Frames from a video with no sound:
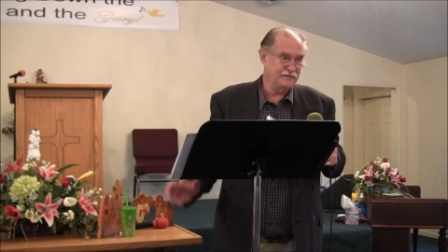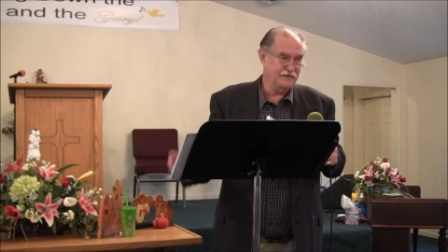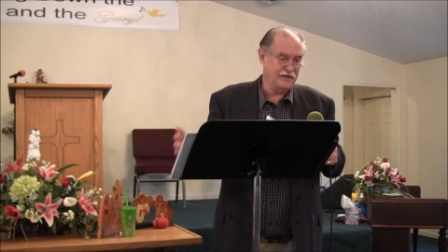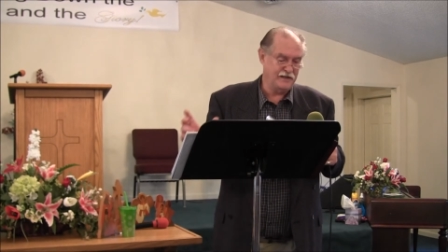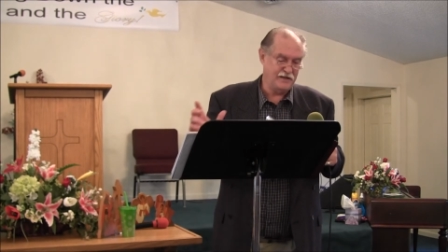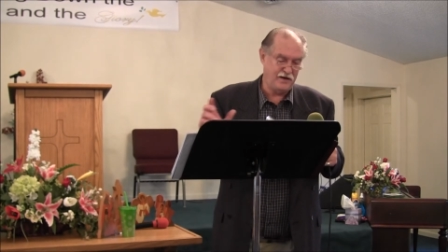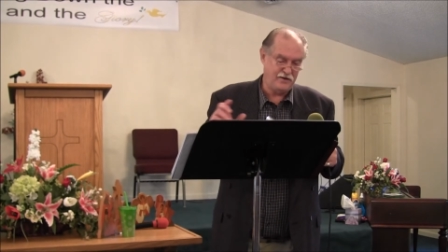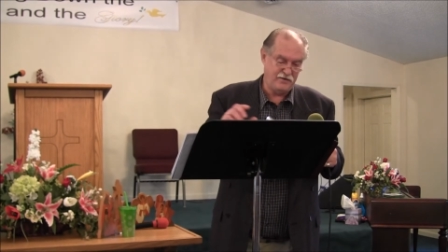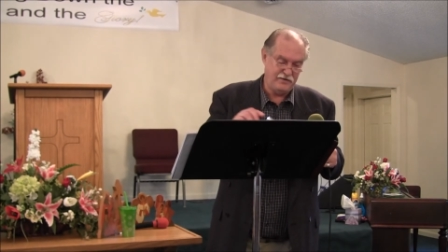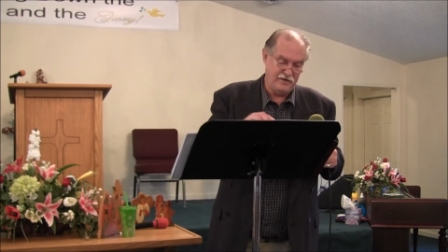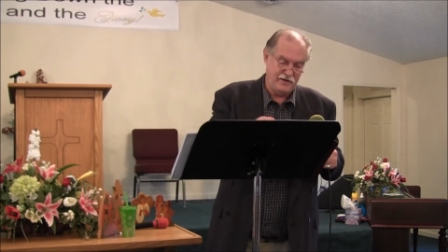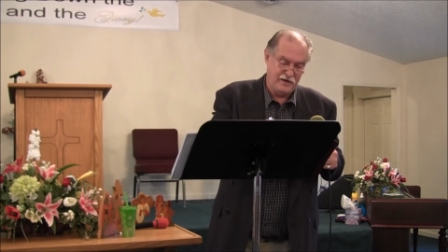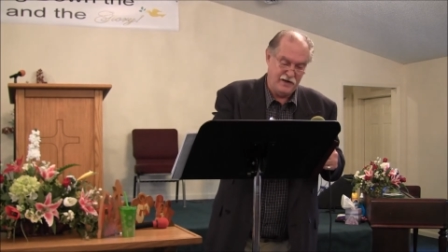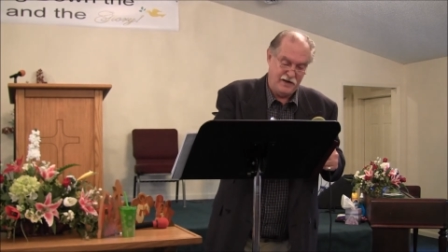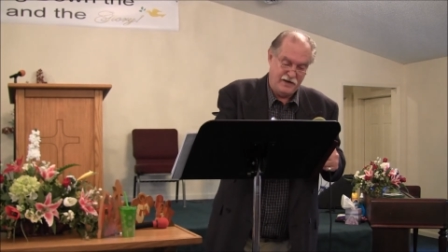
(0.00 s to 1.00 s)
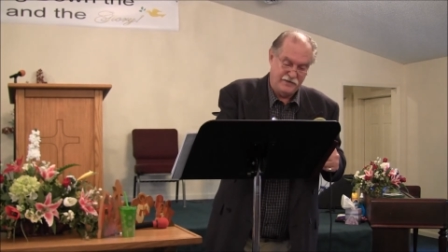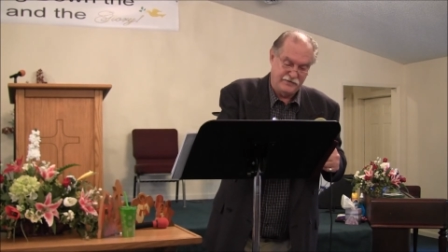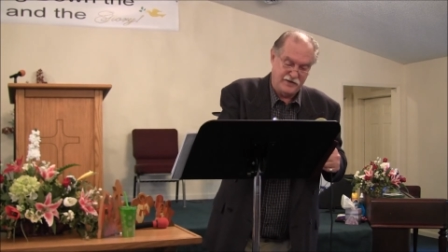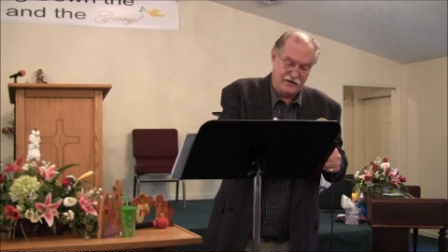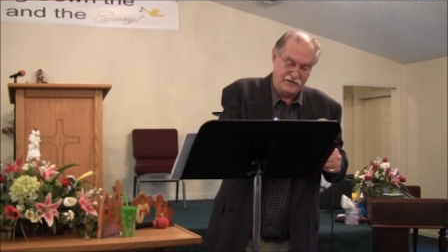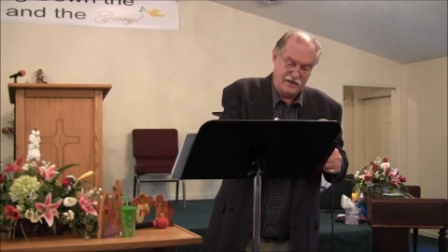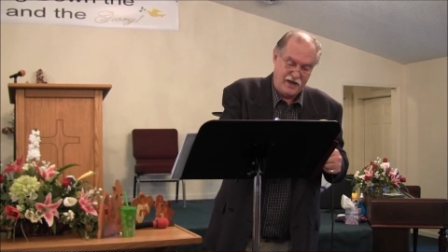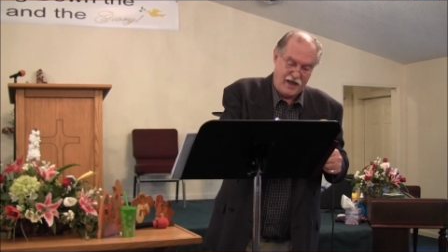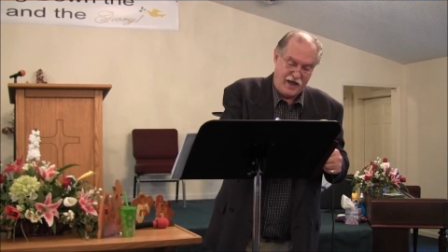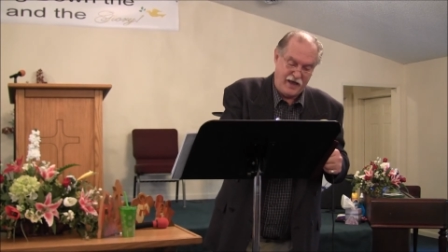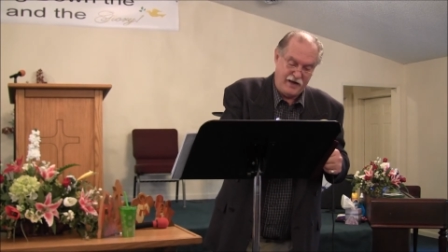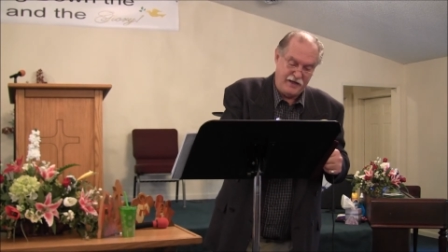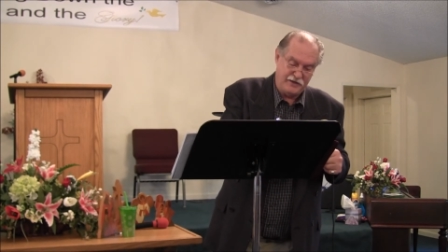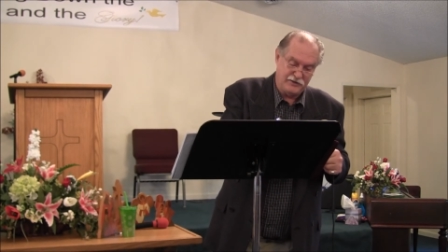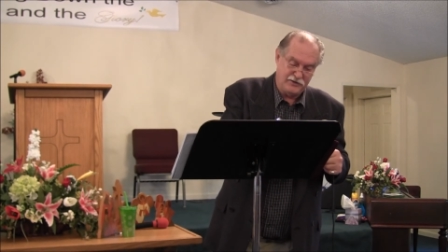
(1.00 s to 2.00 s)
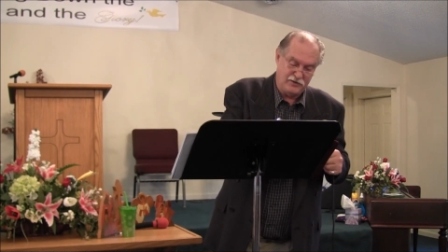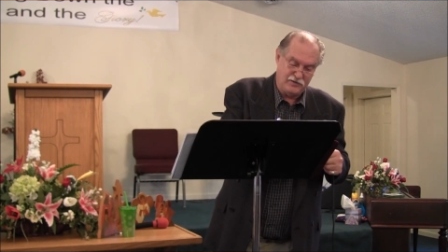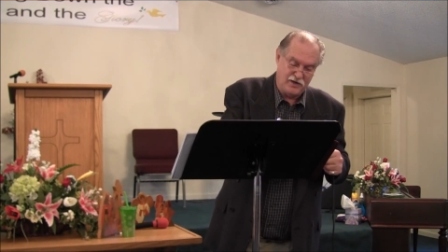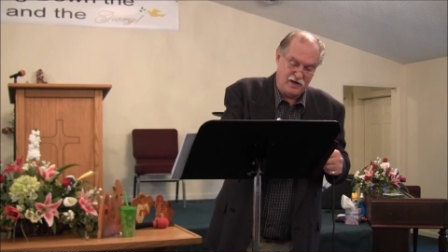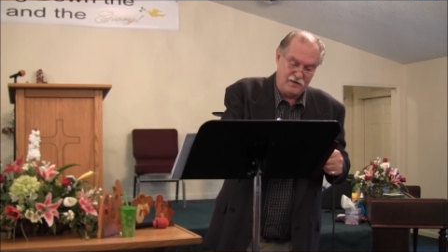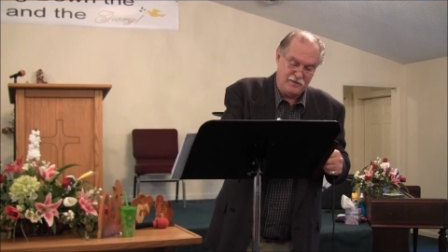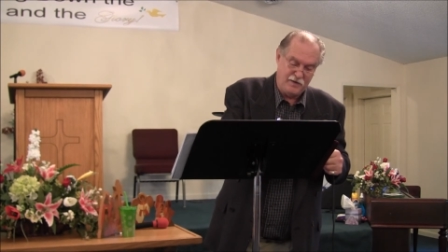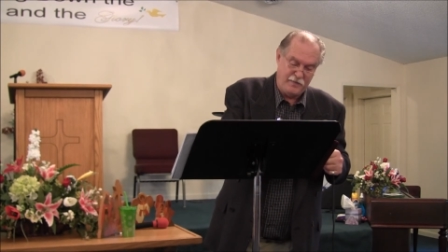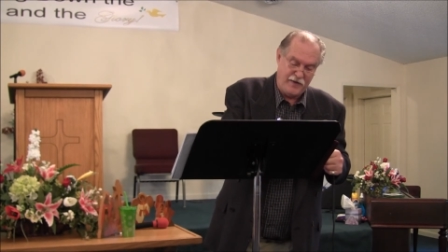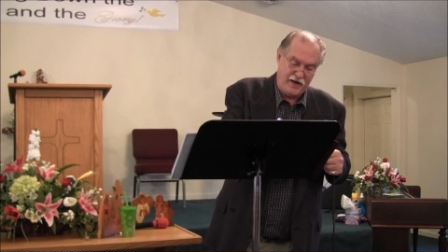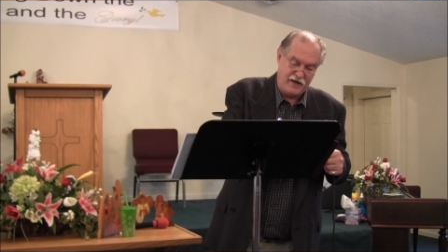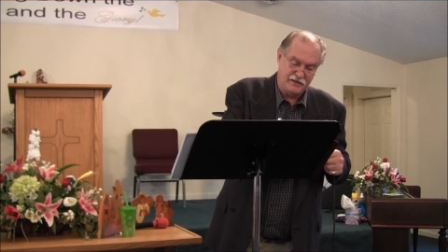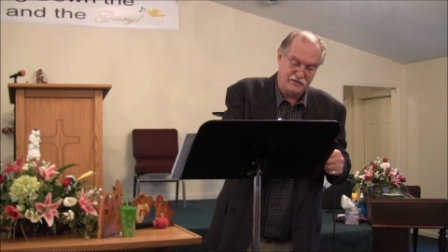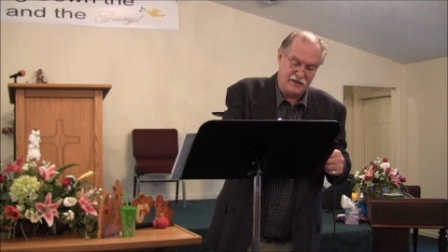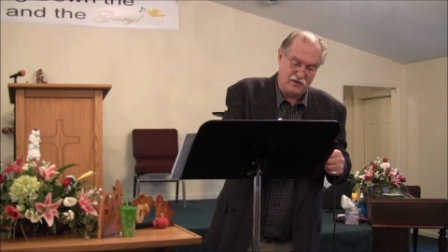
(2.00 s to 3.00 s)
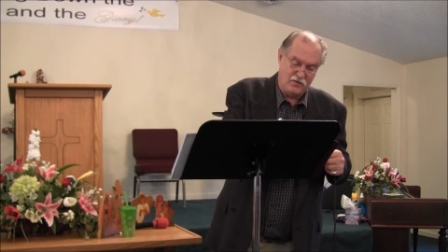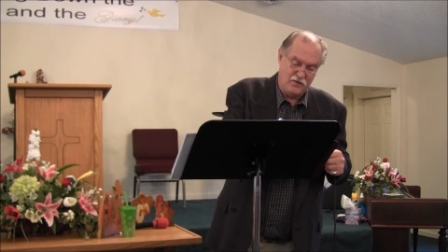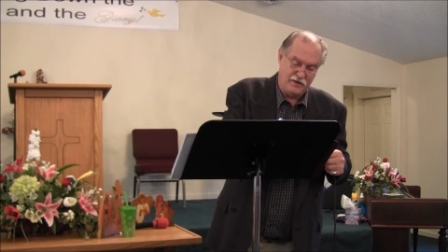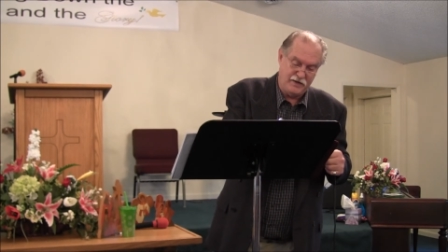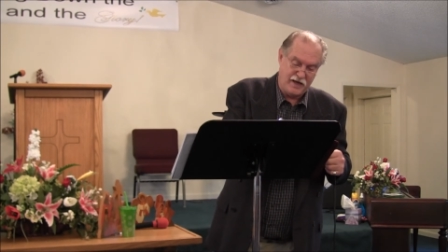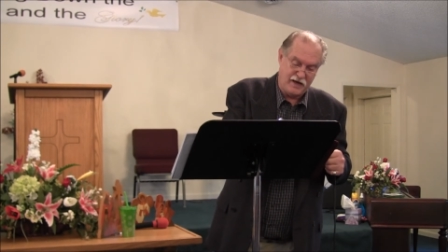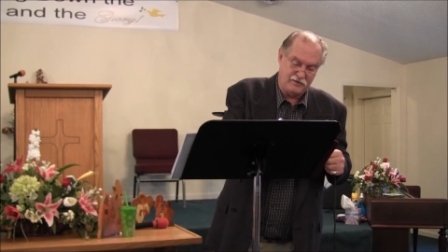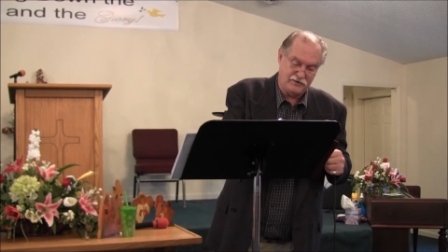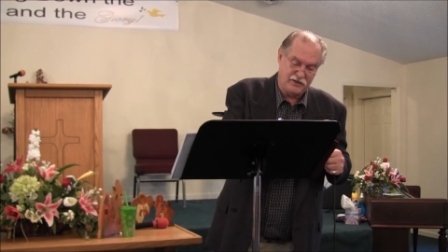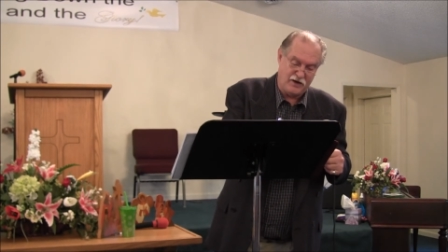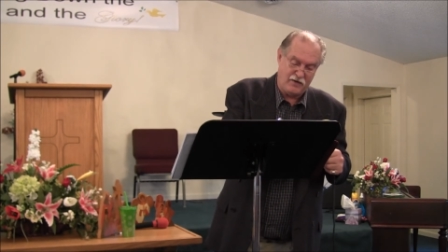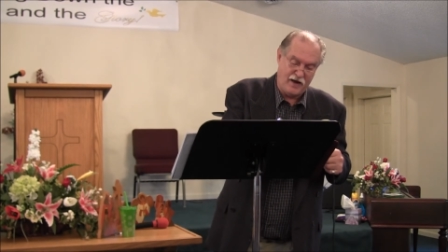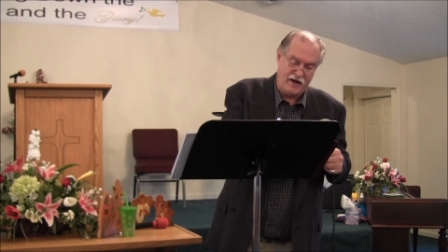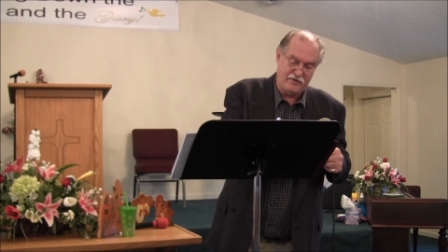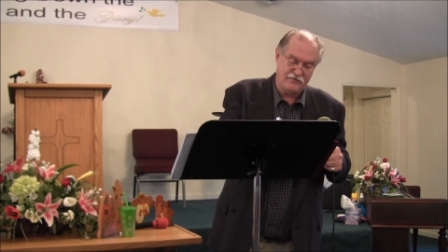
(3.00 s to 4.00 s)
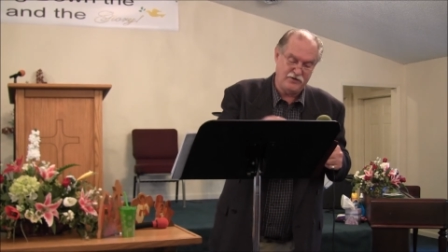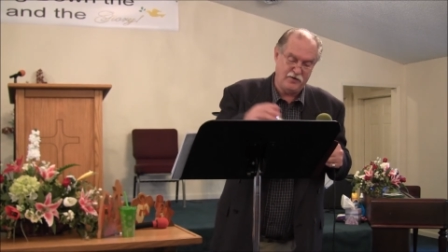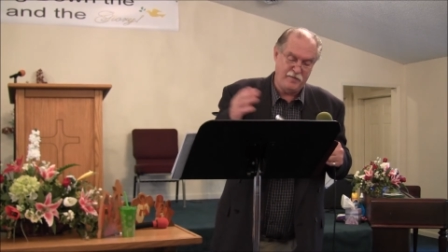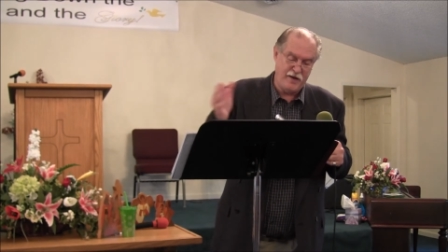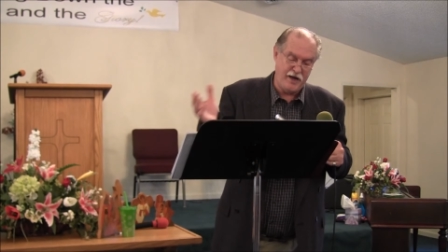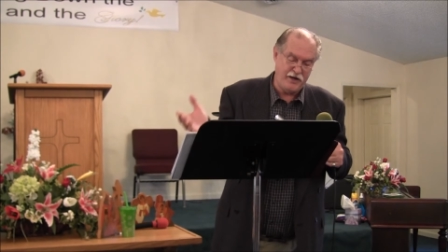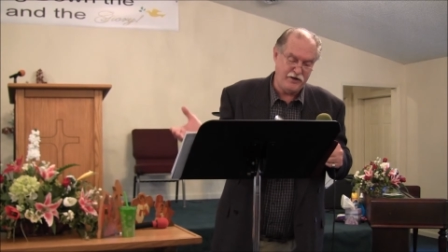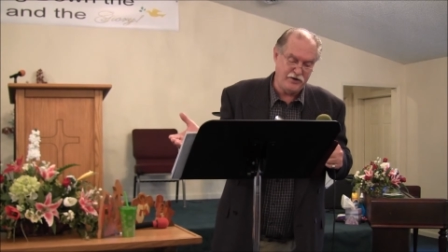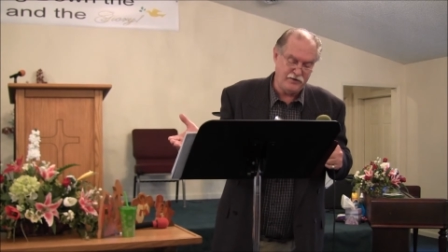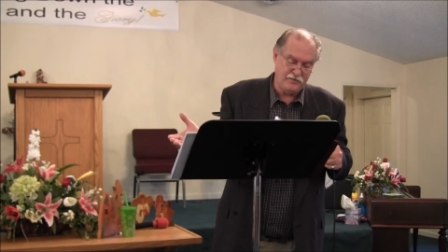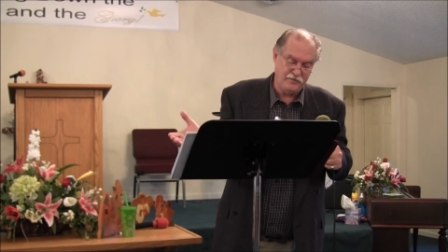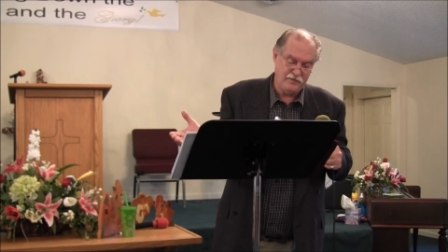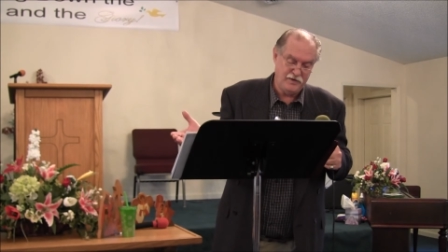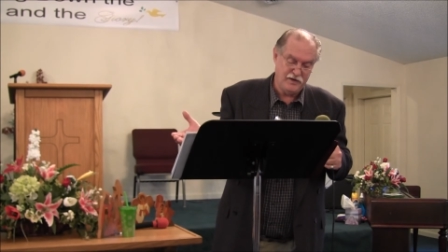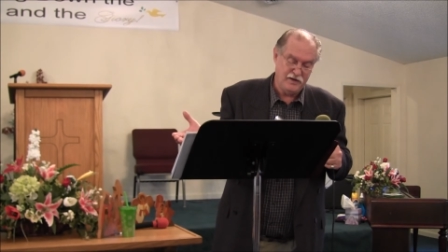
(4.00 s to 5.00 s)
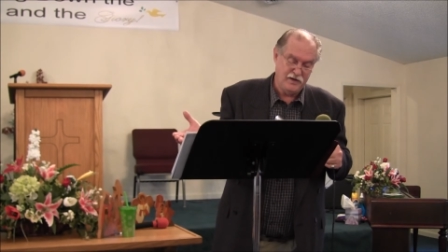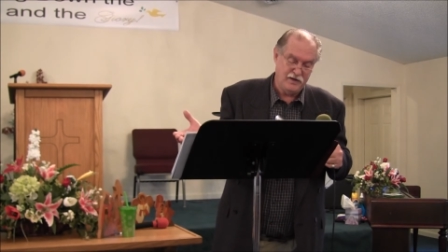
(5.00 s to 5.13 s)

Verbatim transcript: See there? It says, And it shall come to pass that when thou shalt have dominion,